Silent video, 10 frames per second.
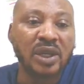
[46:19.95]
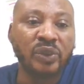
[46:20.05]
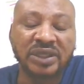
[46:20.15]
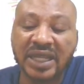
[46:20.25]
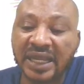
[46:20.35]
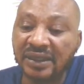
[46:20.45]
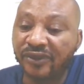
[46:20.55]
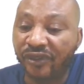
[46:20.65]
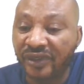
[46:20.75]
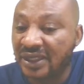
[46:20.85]
we see any
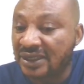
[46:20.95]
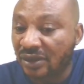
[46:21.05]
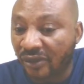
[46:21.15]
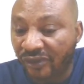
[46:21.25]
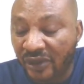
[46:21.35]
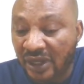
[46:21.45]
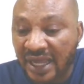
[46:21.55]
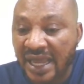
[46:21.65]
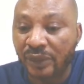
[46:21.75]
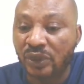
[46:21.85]
free stuff
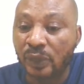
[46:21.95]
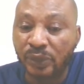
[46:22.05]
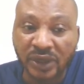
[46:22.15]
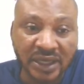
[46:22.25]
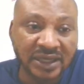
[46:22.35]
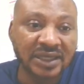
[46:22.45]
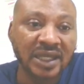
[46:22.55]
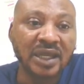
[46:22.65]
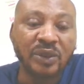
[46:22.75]
online, we open it,